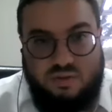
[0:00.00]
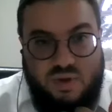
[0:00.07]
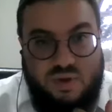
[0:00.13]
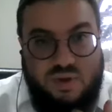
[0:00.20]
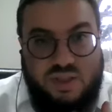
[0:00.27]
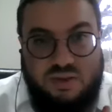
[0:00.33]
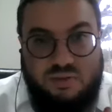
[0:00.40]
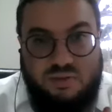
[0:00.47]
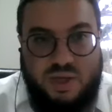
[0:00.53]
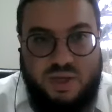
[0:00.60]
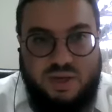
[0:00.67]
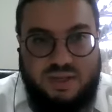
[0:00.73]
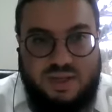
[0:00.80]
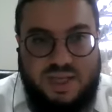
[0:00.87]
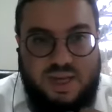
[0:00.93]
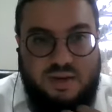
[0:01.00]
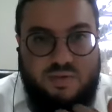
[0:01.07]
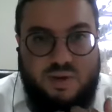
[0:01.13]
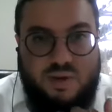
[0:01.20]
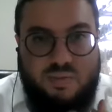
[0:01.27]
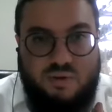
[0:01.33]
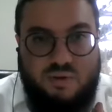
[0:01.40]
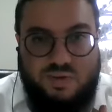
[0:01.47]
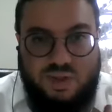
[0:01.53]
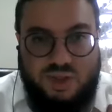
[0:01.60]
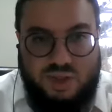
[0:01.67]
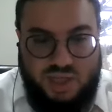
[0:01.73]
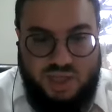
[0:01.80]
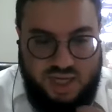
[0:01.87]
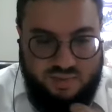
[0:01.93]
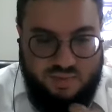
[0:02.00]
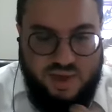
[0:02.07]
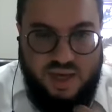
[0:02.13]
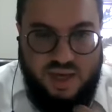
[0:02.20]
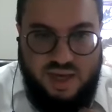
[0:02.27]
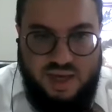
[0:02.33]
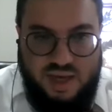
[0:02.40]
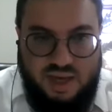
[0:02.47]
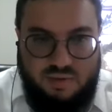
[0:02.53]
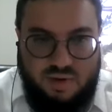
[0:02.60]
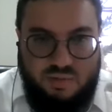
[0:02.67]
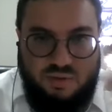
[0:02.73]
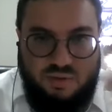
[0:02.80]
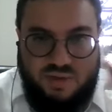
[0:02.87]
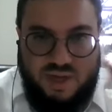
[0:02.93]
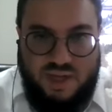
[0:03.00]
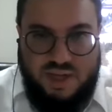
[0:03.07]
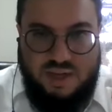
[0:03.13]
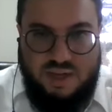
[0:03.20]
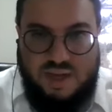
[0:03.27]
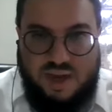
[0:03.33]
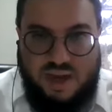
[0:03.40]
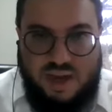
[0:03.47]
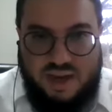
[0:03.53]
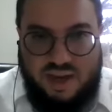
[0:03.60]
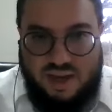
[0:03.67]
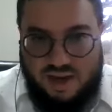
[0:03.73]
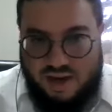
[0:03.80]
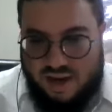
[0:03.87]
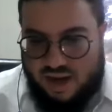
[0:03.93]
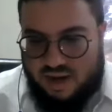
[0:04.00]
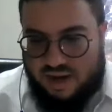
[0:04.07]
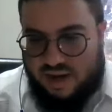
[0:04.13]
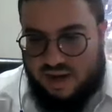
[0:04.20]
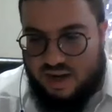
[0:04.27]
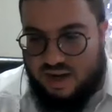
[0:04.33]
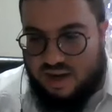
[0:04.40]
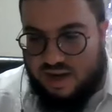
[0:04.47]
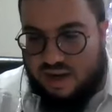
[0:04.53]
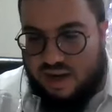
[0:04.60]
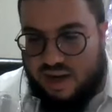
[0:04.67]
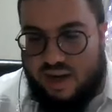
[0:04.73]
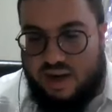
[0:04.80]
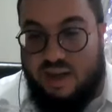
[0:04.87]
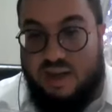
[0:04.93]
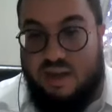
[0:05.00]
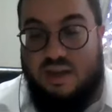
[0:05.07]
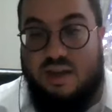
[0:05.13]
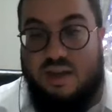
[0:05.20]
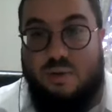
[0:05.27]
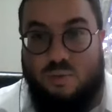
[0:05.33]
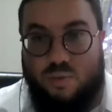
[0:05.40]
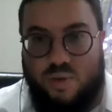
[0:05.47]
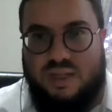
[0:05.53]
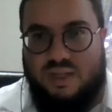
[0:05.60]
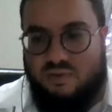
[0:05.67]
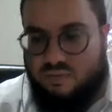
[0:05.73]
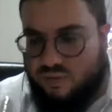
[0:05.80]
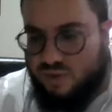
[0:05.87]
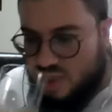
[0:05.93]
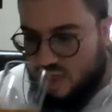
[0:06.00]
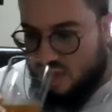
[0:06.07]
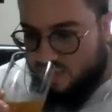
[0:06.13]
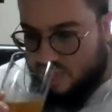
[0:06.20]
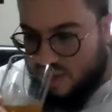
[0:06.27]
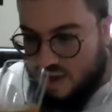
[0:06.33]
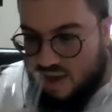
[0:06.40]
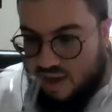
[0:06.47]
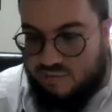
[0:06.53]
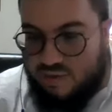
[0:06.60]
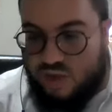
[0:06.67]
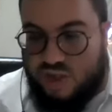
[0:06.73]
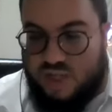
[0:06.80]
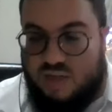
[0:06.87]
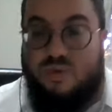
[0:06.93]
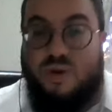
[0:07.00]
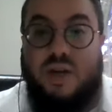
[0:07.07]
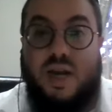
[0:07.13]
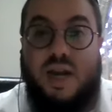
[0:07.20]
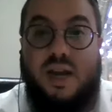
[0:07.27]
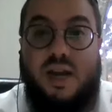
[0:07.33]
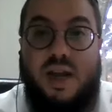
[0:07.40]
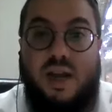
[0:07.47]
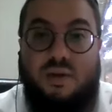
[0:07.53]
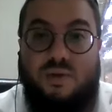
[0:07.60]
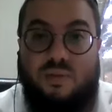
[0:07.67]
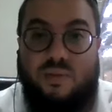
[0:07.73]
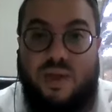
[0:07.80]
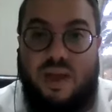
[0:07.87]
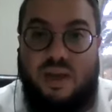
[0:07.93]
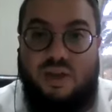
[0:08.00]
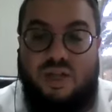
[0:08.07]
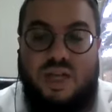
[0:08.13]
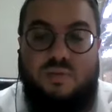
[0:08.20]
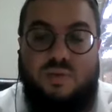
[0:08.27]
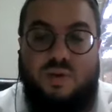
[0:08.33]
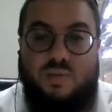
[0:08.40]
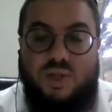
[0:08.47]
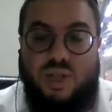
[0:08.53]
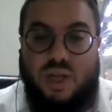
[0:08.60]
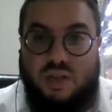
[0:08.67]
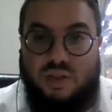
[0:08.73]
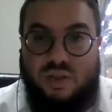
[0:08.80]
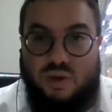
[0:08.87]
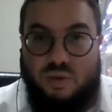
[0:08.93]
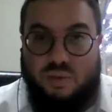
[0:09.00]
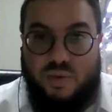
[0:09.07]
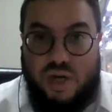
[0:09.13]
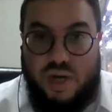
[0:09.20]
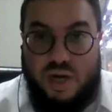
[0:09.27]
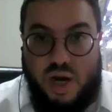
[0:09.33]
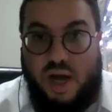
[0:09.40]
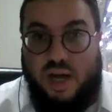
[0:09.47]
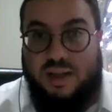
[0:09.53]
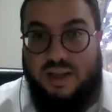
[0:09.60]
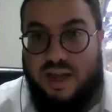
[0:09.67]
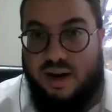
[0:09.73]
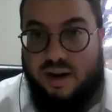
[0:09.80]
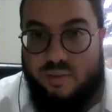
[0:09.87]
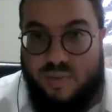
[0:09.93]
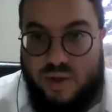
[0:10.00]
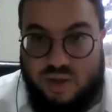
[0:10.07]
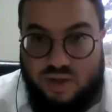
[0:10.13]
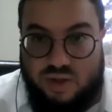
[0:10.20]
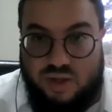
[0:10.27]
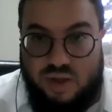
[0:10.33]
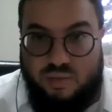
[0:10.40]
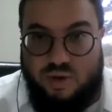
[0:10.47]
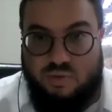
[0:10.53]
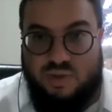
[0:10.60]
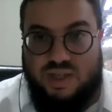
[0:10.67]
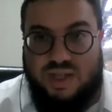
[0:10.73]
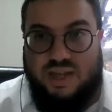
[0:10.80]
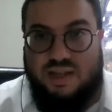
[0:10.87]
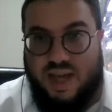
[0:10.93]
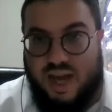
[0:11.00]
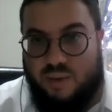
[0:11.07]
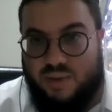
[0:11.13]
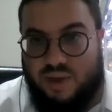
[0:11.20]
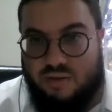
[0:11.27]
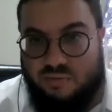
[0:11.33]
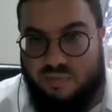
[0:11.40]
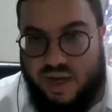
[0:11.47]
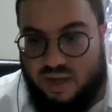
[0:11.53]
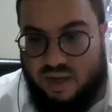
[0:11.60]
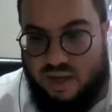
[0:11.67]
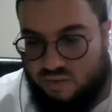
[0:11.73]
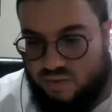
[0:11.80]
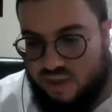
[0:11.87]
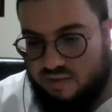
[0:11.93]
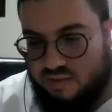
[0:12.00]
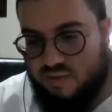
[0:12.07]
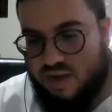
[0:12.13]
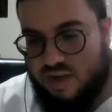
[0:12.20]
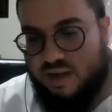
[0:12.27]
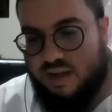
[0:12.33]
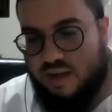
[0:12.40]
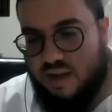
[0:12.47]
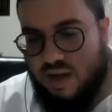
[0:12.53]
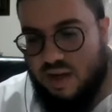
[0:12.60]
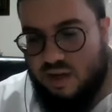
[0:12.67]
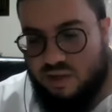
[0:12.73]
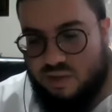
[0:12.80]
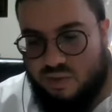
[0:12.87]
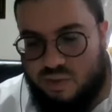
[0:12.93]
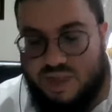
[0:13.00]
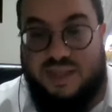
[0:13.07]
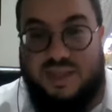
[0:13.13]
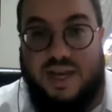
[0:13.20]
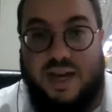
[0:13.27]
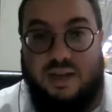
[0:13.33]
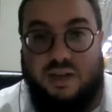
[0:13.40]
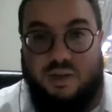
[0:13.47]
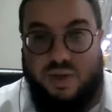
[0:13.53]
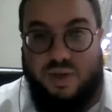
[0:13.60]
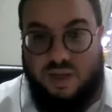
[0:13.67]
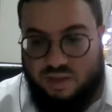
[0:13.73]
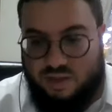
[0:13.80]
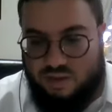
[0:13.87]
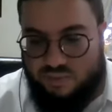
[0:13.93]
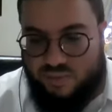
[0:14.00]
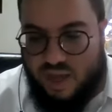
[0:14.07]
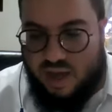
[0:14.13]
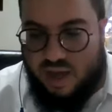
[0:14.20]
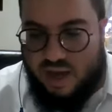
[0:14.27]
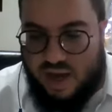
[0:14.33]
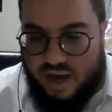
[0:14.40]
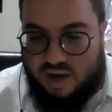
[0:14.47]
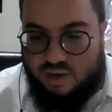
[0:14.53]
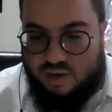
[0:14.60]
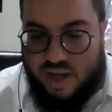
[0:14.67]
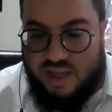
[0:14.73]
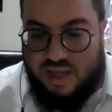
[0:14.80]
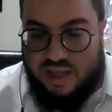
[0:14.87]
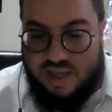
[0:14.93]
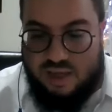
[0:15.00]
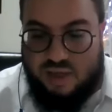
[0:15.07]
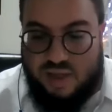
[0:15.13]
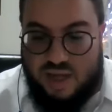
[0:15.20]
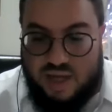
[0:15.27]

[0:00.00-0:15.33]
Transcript: of yosef because he removes the shame he removes any any any need any reason for shame Shimon Einenu. Shimon was also not there because Shimon was held captive by Yosef, right? So what is that alluding to? Yosef,